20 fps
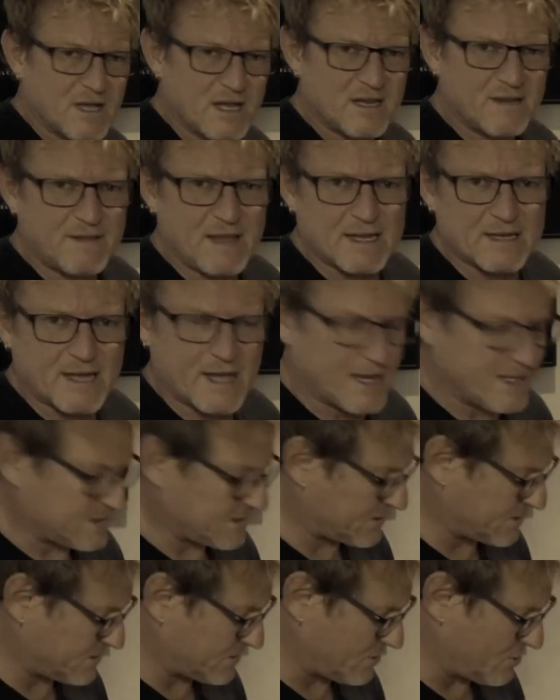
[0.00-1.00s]
And in that
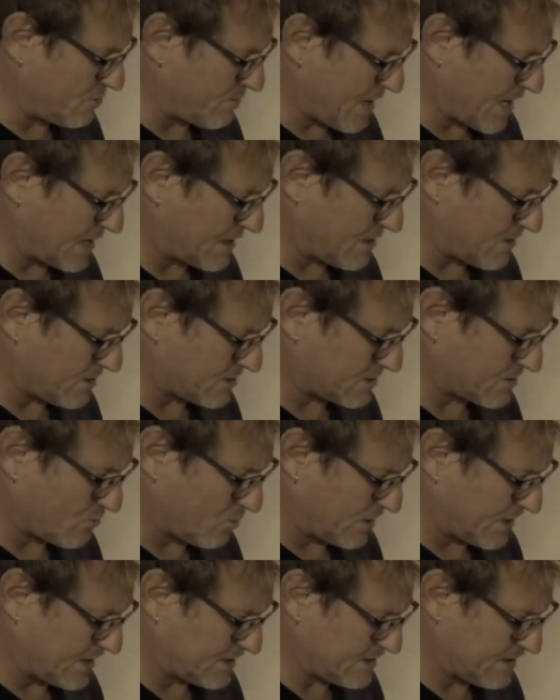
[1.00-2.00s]
case, you might ask,
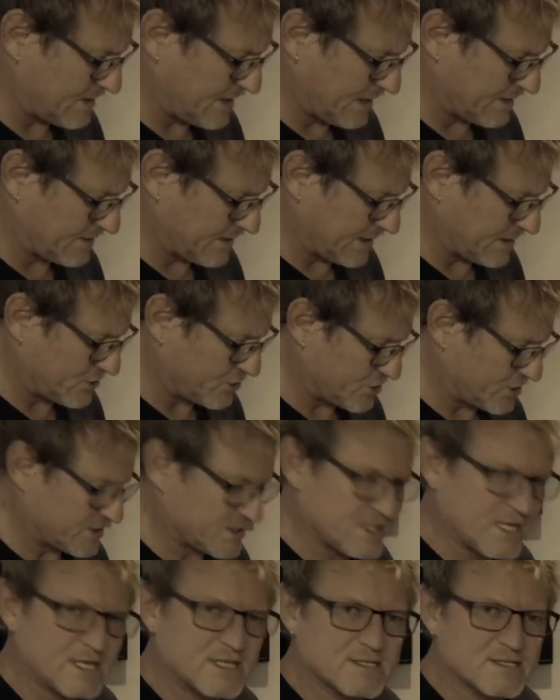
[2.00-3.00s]
well, isn't that then
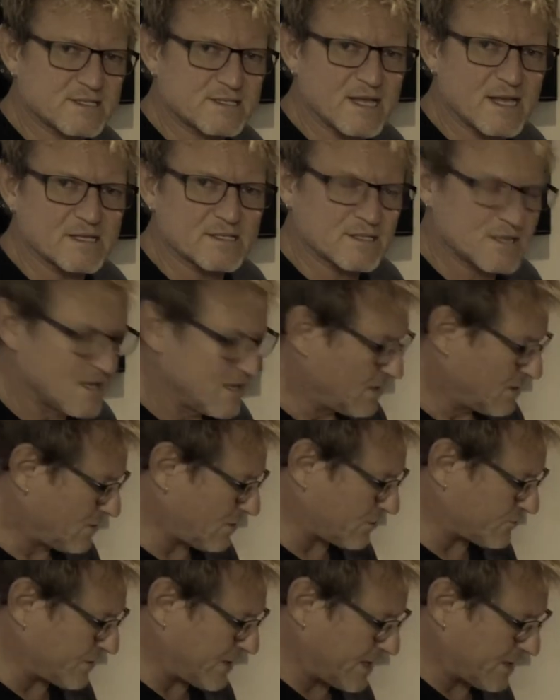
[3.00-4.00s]
just a sus?
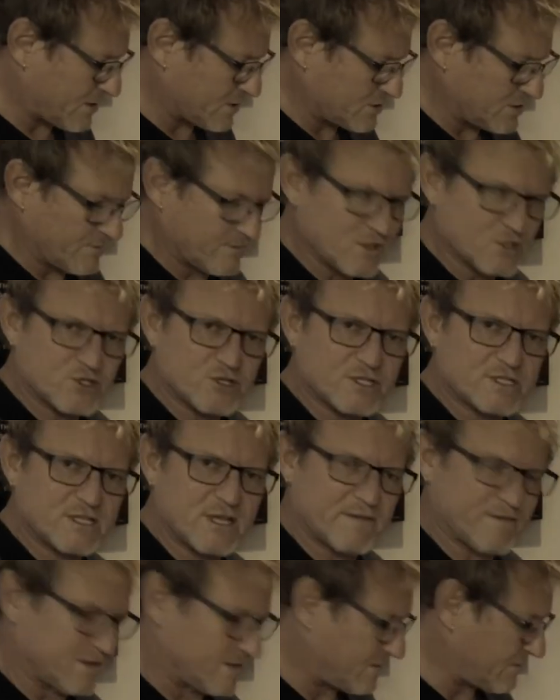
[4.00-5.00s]
Not really, because you've got your
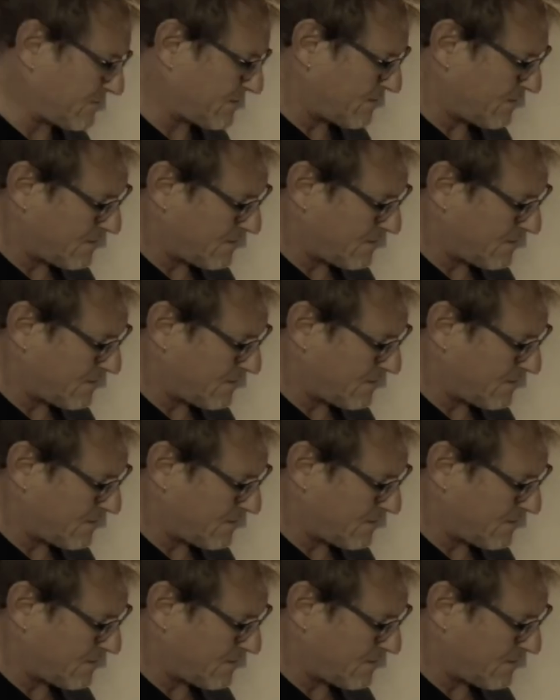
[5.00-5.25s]
7th.